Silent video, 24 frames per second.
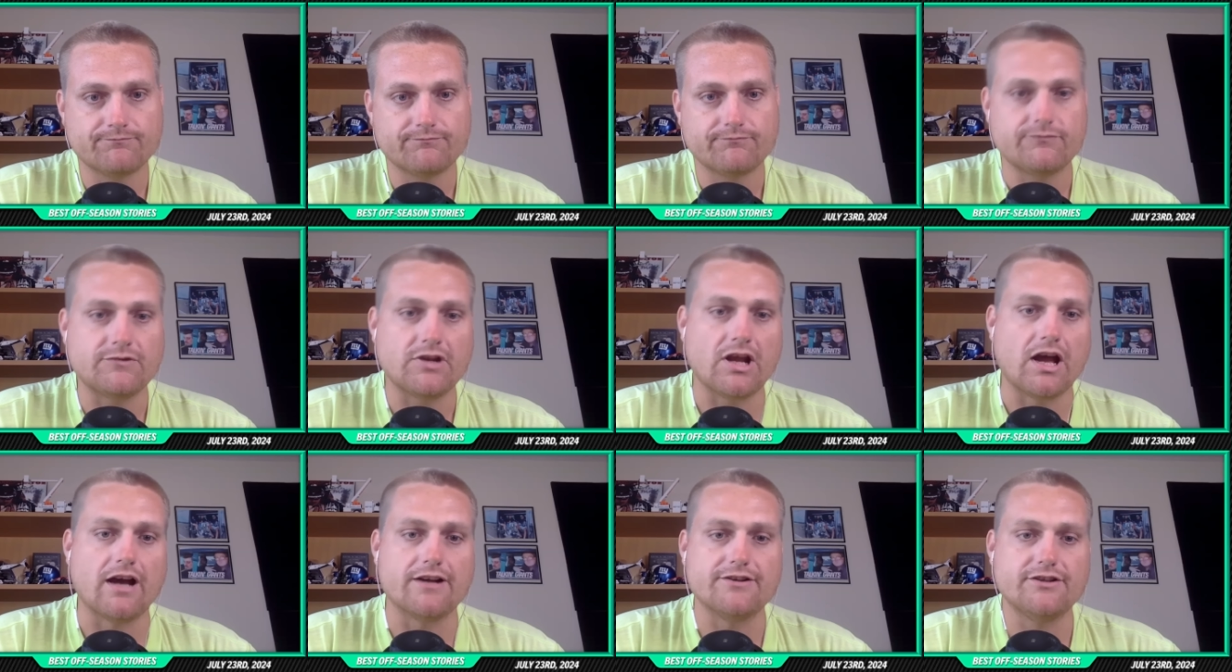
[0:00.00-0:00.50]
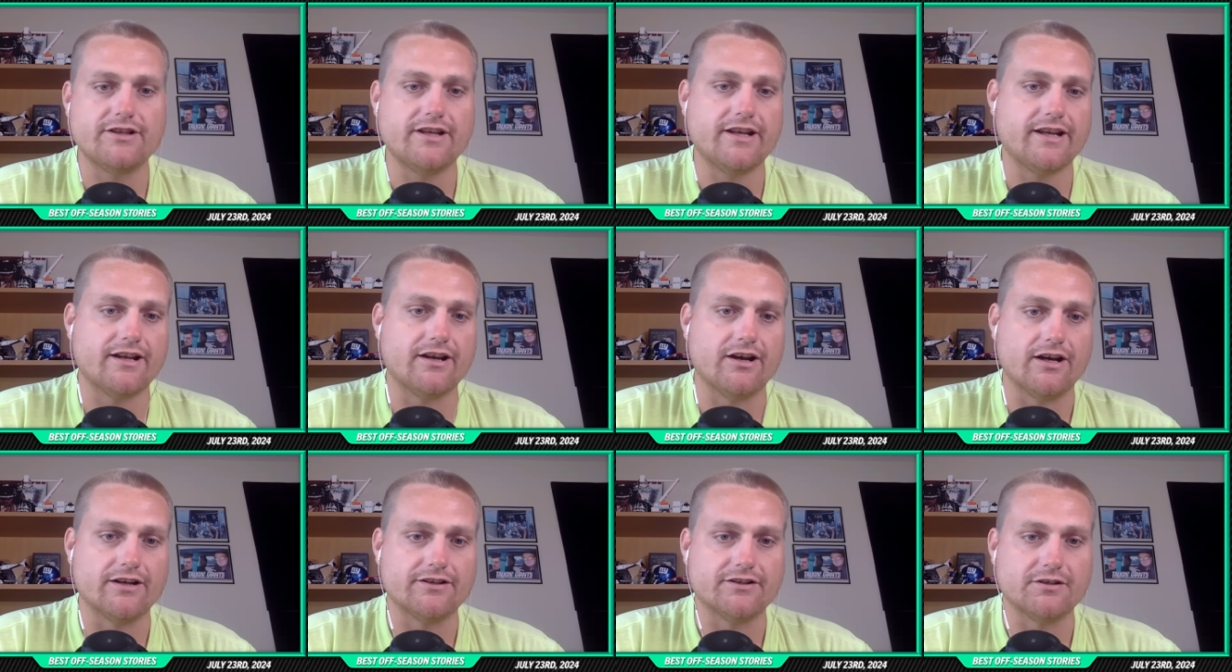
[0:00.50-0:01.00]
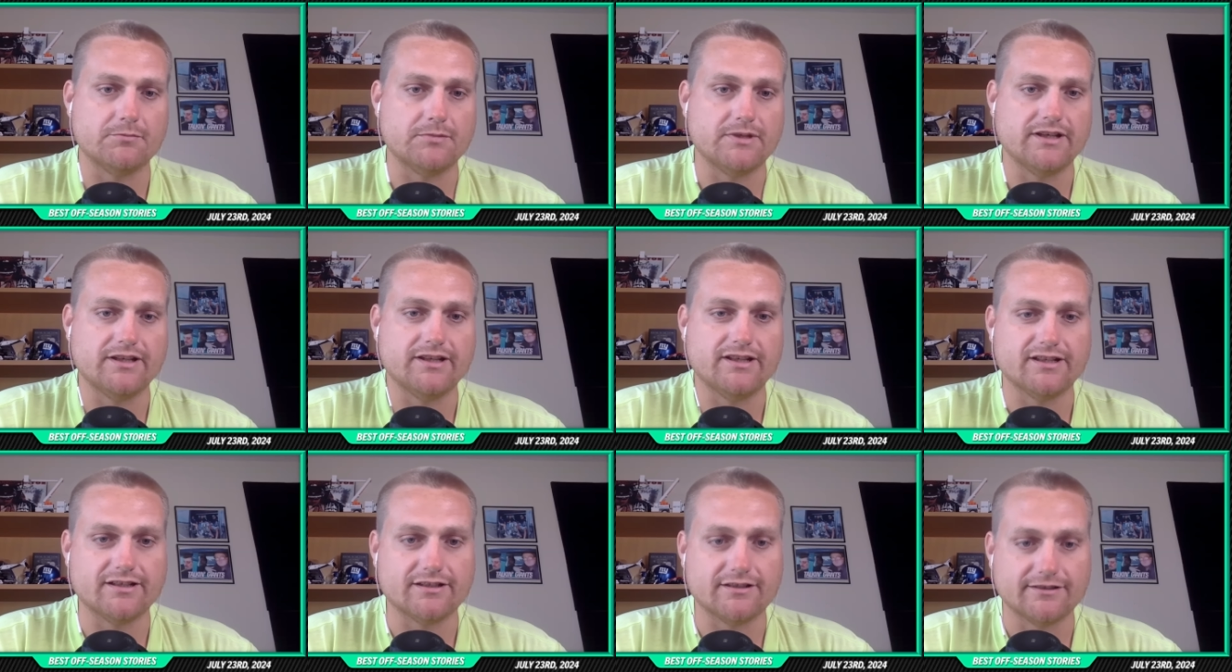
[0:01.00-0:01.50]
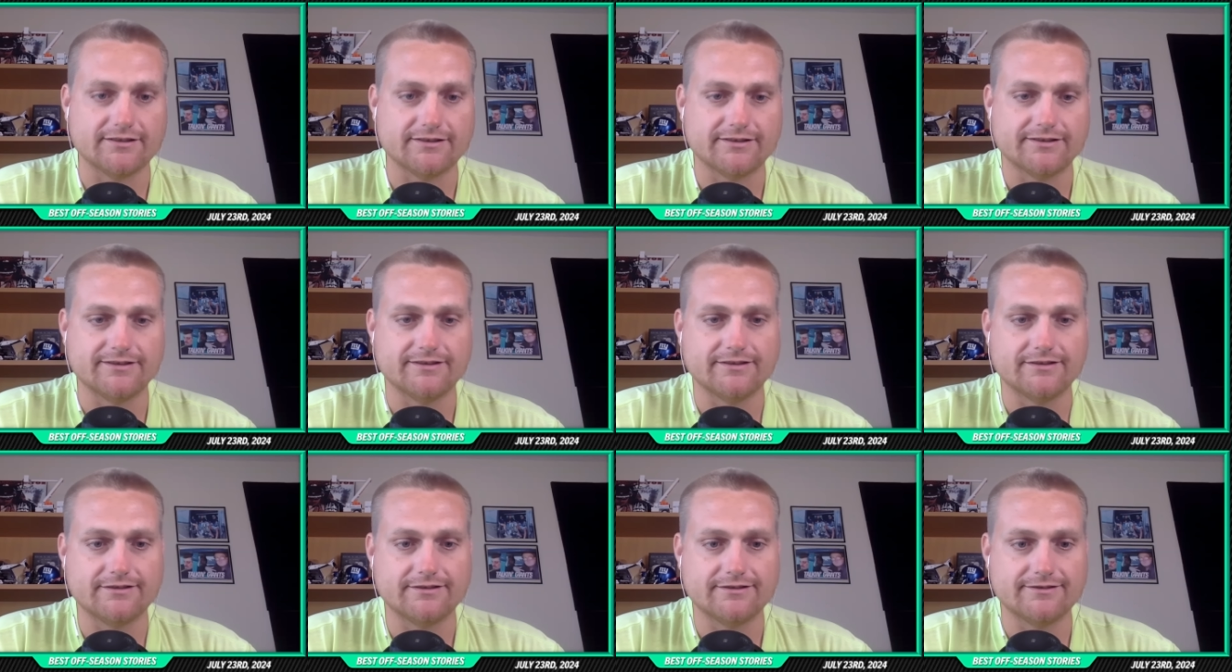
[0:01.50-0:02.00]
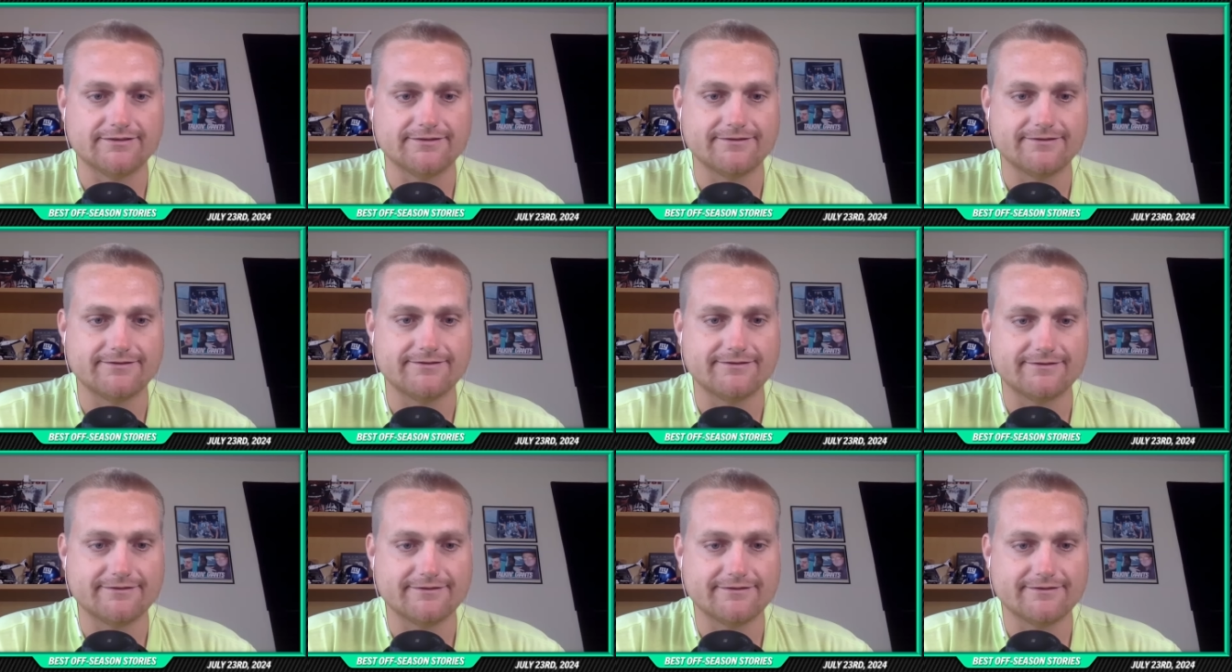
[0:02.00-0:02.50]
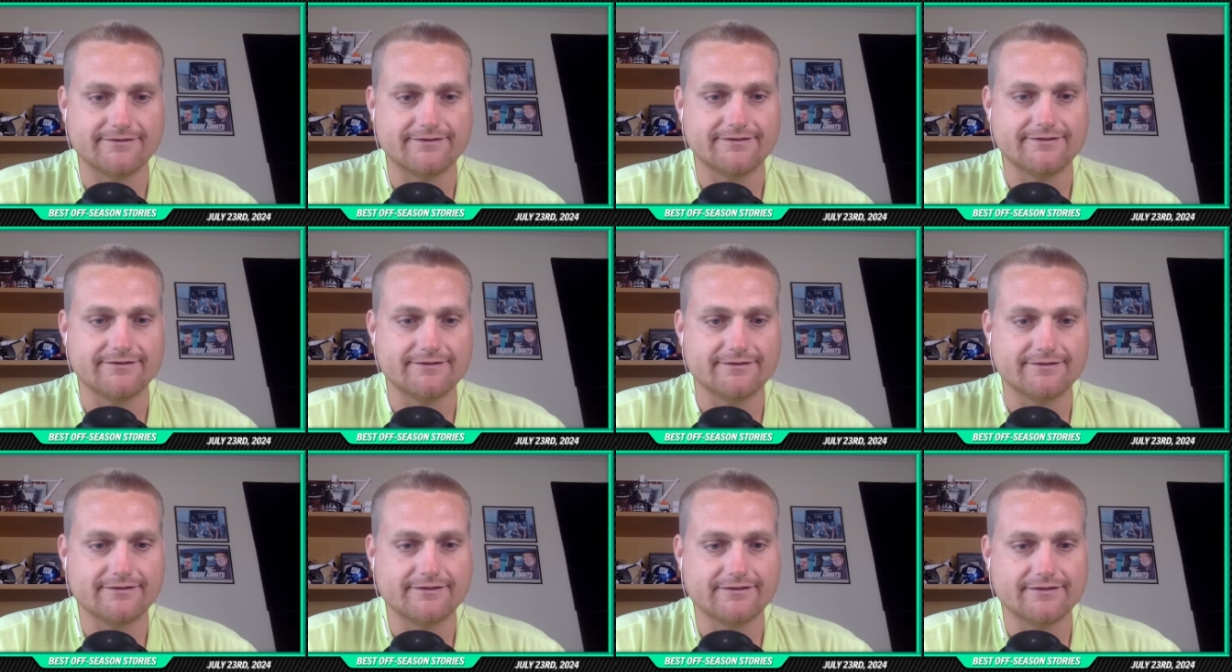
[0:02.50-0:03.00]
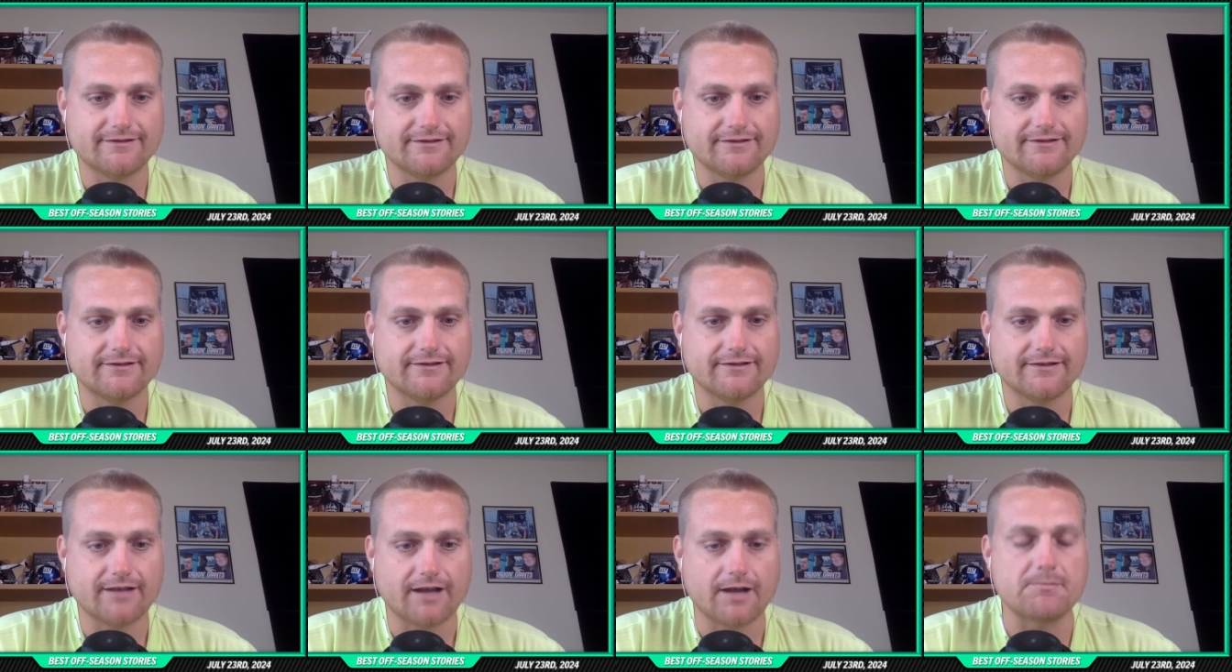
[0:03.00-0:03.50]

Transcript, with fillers: Nah, you can't hug the media. No, no, yeah, don't, no, no, no.